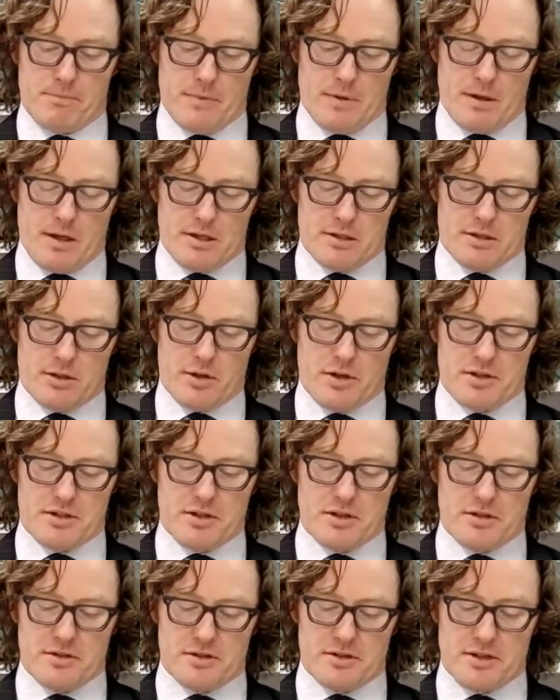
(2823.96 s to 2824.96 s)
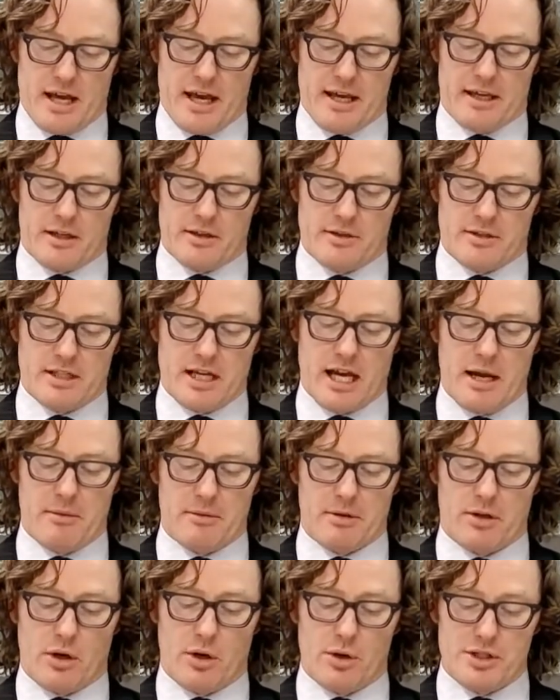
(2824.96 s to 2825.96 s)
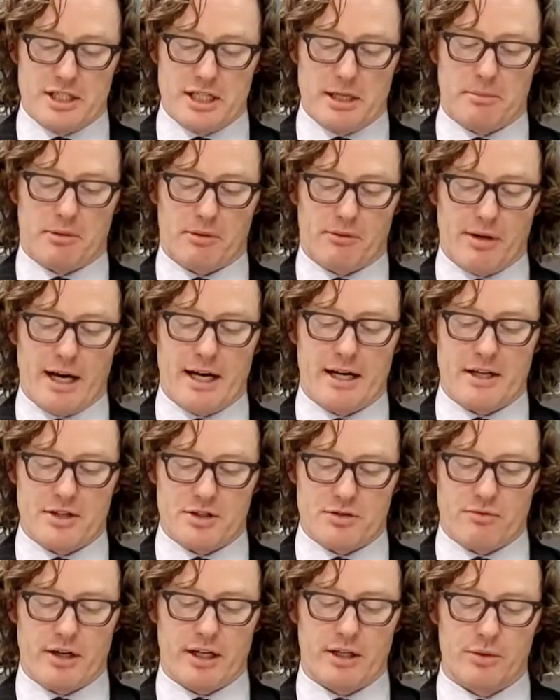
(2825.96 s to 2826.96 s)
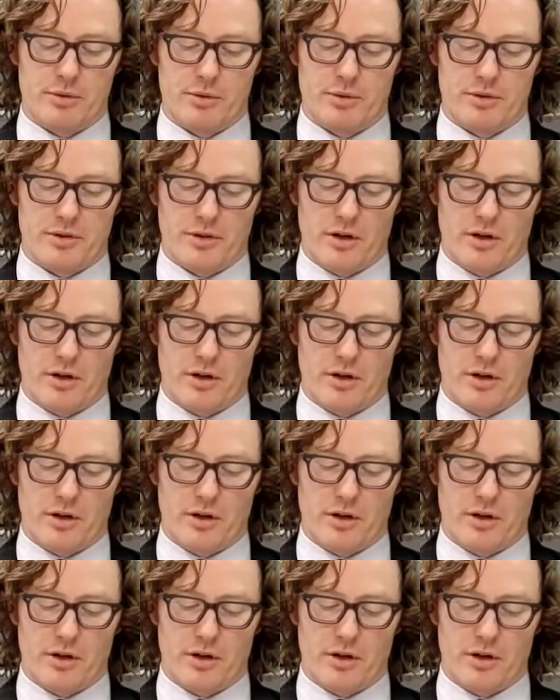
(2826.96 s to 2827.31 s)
as long as it's a contemporaneous record